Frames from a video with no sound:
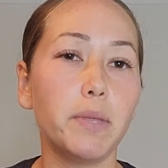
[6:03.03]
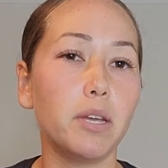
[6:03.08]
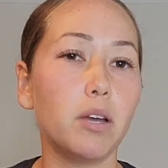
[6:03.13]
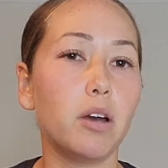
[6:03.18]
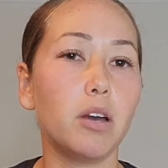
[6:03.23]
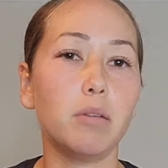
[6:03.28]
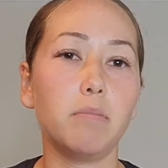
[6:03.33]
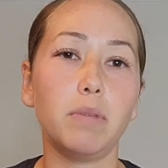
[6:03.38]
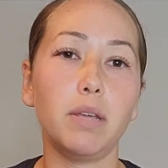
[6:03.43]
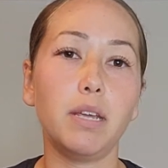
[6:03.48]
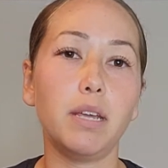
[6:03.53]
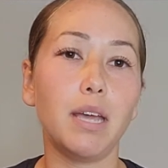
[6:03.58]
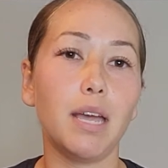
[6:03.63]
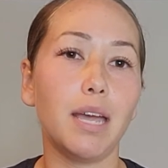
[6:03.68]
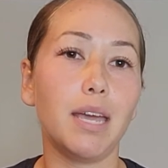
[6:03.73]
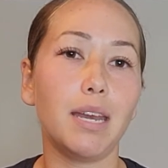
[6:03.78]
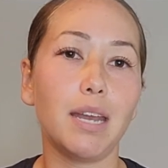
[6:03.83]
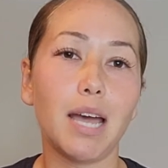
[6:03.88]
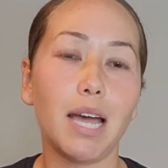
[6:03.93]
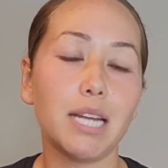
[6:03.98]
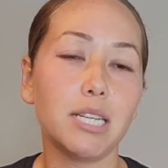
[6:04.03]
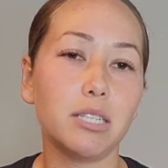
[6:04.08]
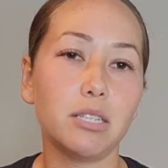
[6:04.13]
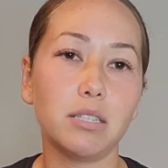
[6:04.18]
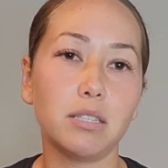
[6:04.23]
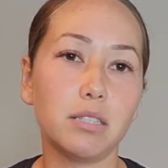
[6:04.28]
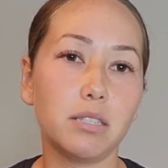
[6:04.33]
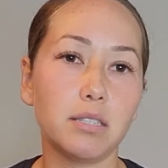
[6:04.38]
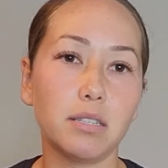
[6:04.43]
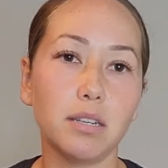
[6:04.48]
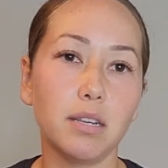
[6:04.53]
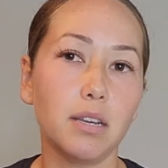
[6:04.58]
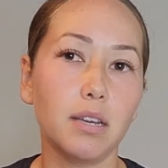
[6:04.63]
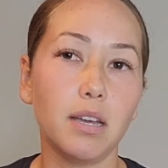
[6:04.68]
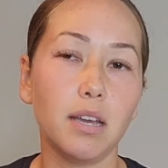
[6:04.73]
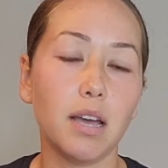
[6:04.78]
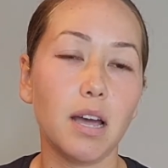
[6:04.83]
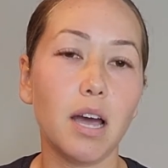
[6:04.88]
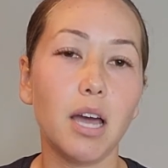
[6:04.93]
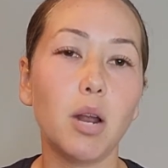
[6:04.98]
on me, and I
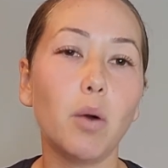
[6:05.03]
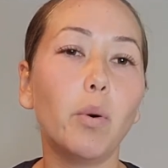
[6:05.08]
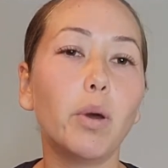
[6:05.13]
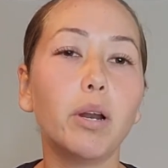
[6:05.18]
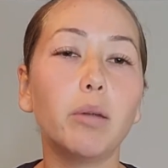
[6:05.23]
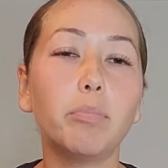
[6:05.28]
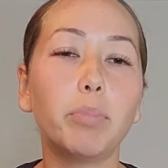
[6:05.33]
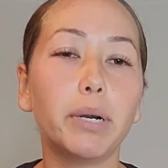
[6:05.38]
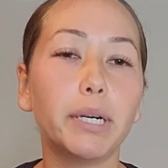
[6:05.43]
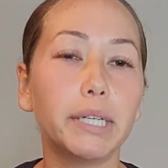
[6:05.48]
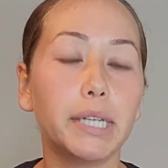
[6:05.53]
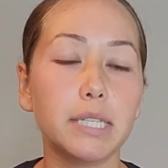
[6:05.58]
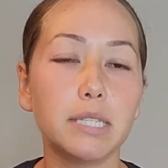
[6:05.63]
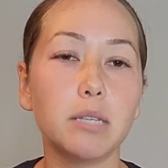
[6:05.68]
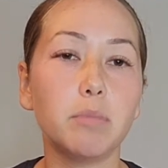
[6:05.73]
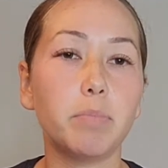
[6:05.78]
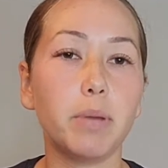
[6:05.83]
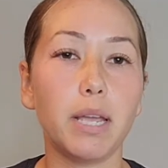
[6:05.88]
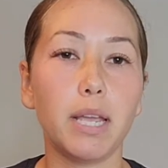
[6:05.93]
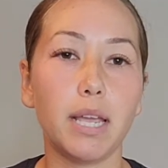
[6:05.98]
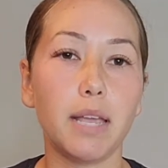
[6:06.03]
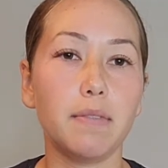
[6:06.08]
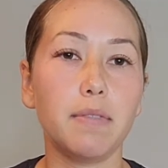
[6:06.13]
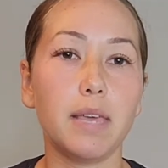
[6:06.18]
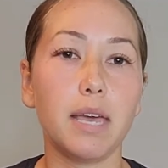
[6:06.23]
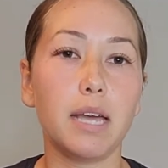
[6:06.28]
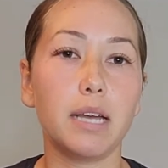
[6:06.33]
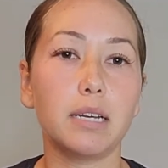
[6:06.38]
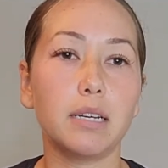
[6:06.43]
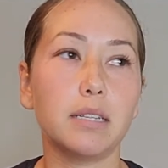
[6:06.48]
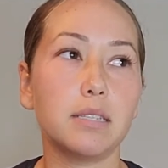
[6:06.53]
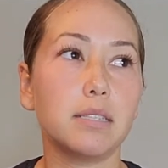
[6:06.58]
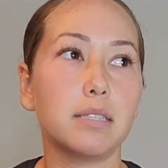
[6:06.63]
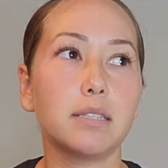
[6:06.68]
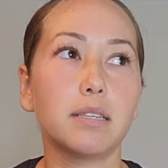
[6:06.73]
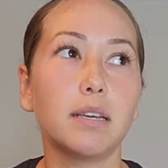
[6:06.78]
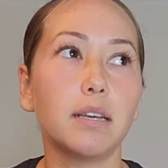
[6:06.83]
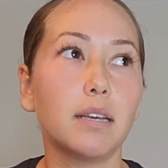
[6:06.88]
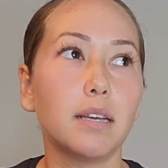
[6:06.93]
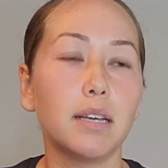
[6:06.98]
don't want to participate in that because
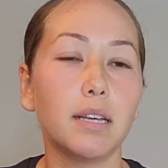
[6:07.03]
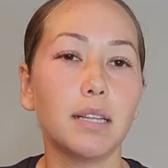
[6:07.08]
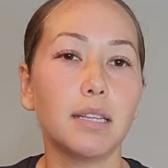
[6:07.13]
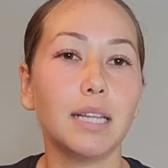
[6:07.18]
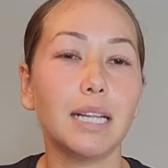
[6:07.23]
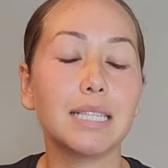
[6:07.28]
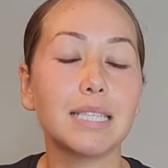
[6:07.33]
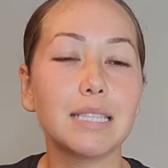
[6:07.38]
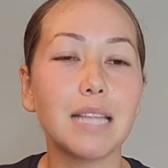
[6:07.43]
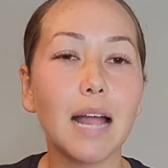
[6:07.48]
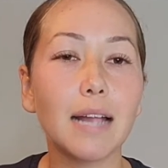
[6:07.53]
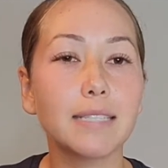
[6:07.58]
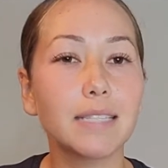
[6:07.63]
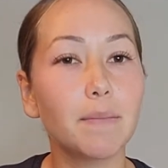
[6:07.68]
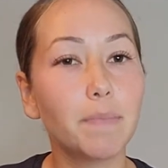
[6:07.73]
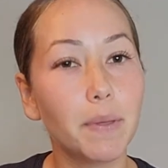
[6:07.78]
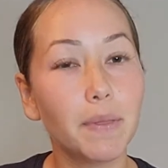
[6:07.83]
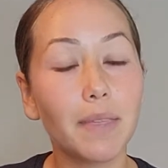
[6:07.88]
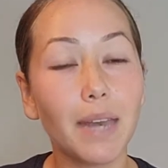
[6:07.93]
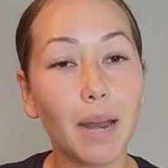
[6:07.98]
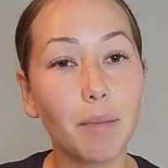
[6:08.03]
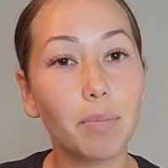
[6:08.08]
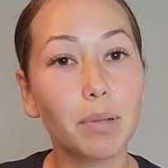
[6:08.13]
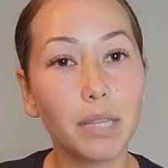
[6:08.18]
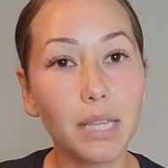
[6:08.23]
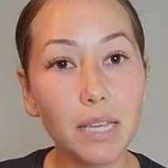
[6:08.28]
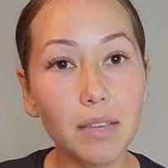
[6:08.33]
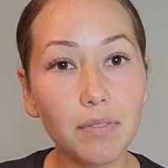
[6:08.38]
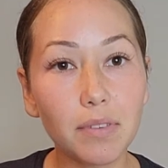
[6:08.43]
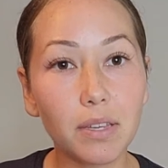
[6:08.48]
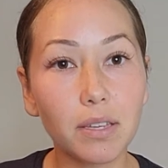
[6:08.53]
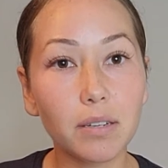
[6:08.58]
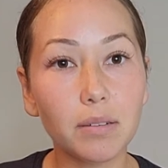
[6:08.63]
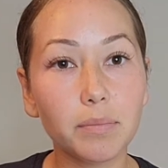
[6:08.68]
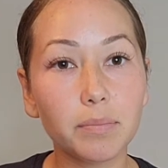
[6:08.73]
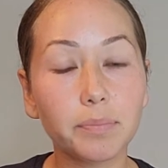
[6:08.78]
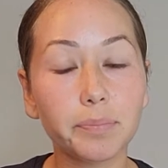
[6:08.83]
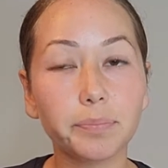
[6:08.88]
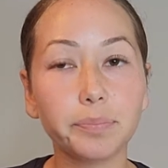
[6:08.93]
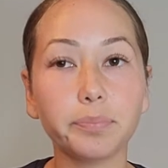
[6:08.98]
it's not something that I believe in.
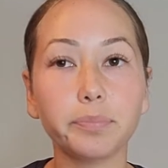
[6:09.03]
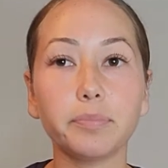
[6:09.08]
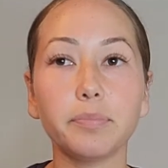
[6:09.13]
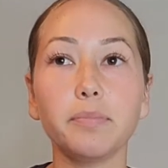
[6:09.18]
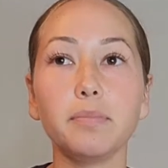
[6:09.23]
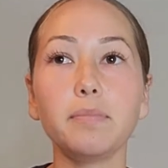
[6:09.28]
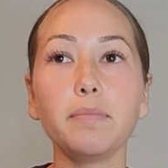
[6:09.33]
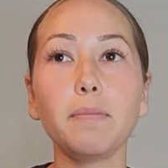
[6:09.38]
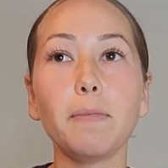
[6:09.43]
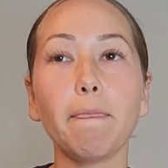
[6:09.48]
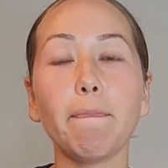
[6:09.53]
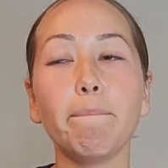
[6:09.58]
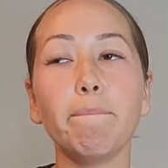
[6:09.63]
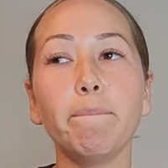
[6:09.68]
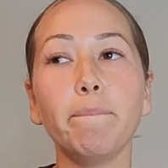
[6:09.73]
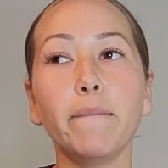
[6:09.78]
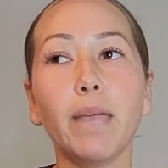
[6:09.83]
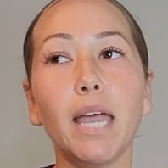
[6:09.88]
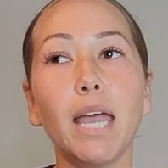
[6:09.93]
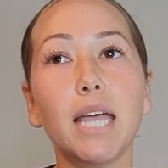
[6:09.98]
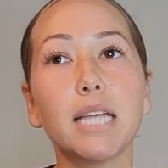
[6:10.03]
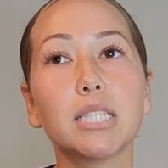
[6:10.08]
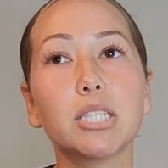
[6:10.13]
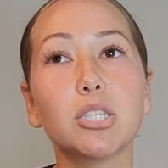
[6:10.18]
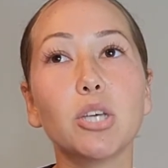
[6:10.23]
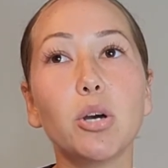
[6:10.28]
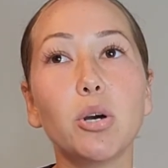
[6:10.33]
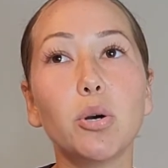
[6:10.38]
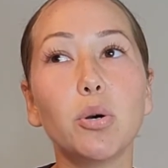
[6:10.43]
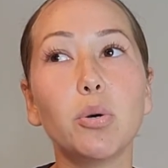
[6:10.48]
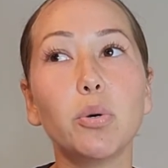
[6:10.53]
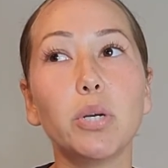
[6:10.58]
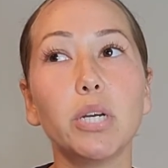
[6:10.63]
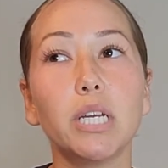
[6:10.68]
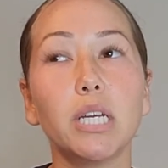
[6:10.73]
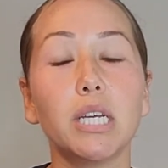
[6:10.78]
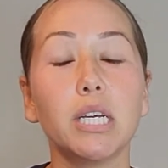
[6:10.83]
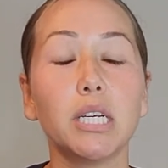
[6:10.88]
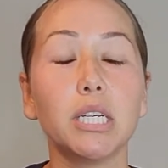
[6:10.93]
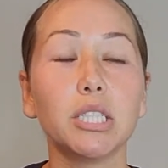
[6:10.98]
So
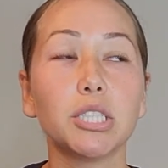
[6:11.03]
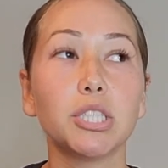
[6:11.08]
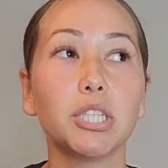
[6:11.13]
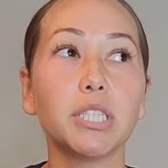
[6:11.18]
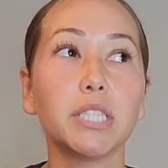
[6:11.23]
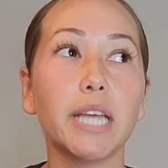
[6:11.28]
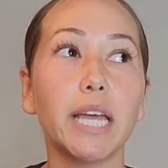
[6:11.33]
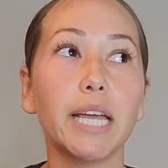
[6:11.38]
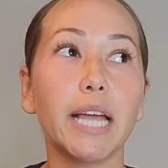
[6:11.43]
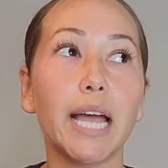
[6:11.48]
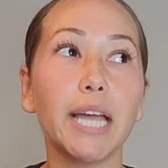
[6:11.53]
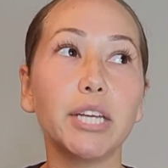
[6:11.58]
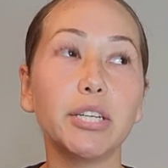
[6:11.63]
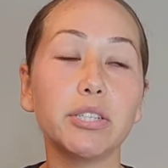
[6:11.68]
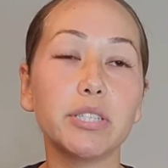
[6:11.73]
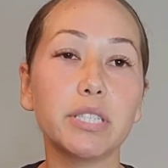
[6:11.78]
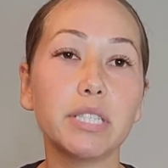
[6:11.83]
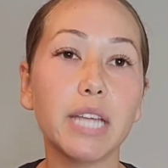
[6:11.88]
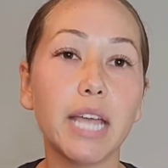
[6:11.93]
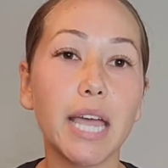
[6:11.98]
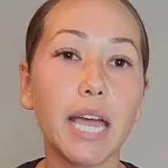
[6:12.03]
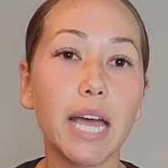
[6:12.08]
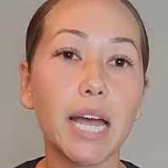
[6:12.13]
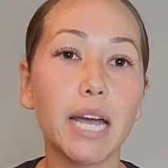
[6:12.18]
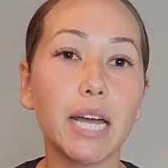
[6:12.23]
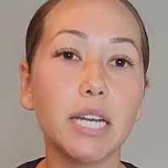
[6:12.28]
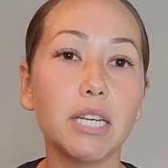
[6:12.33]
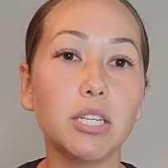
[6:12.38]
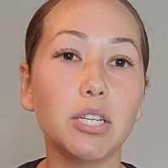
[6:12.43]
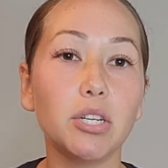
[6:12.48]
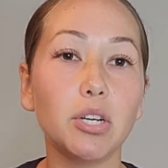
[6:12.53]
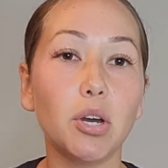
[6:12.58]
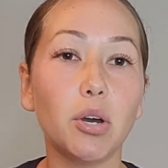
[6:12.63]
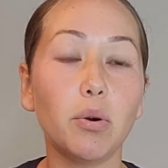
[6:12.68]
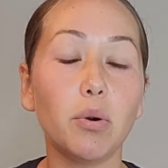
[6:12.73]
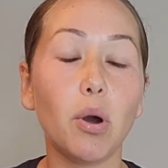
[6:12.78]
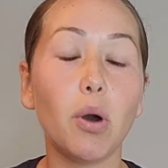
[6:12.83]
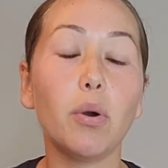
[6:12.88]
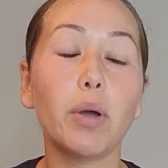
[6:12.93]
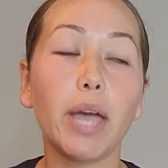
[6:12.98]
she's like, I understand,
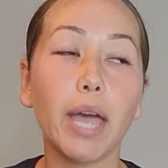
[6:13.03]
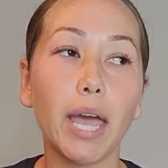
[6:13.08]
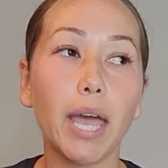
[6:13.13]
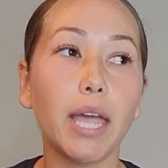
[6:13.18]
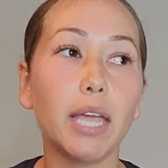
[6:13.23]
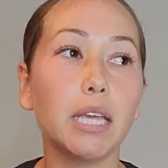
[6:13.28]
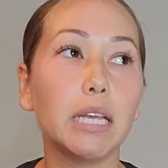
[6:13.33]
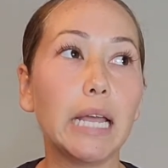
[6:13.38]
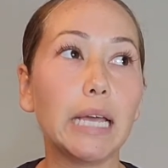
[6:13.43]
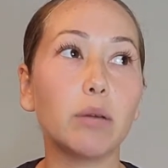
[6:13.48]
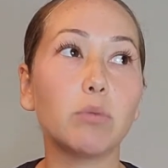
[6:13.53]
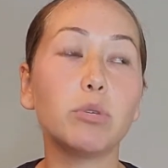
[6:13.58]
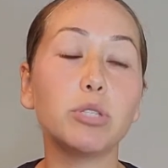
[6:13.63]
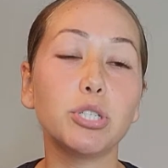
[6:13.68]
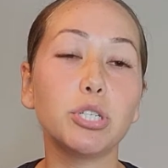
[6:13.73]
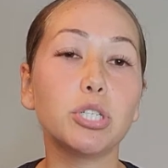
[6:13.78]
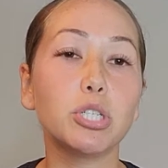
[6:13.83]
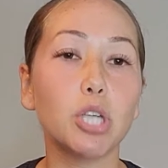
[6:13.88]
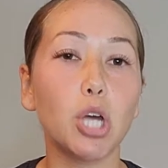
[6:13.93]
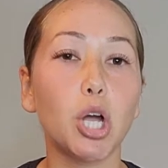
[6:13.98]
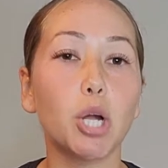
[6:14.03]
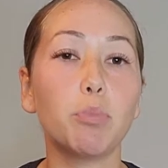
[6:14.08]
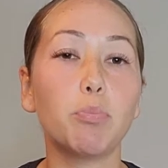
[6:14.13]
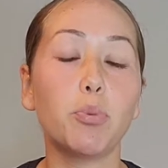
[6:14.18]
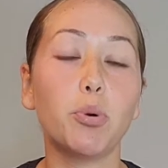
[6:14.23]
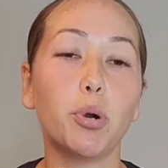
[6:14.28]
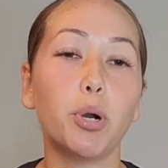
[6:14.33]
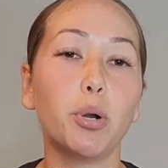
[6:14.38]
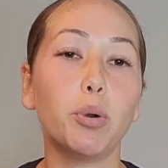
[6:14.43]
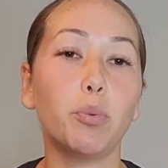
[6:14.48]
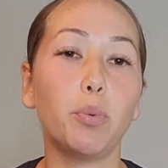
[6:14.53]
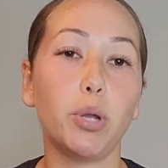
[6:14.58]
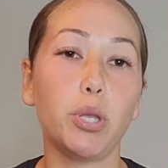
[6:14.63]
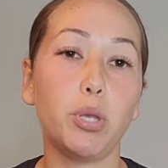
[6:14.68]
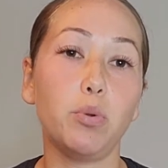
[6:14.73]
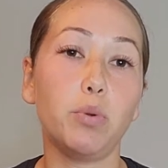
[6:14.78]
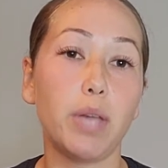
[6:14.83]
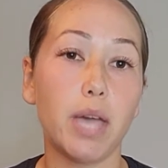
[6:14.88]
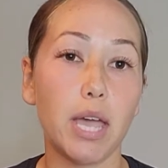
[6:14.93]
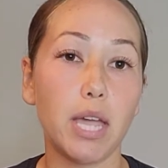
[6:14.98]
okay, like, we'll just talk more when
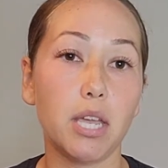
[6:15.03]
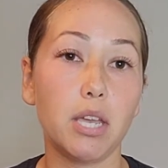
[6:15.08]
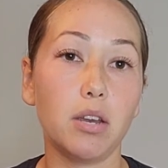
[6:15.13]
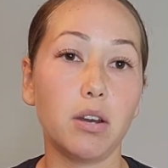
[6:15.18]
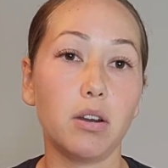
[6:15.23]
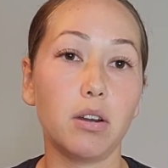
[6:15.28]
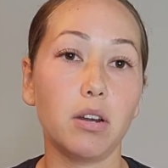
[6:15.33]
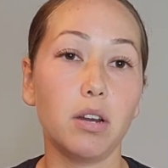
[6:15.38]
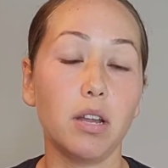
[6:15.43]
you get here.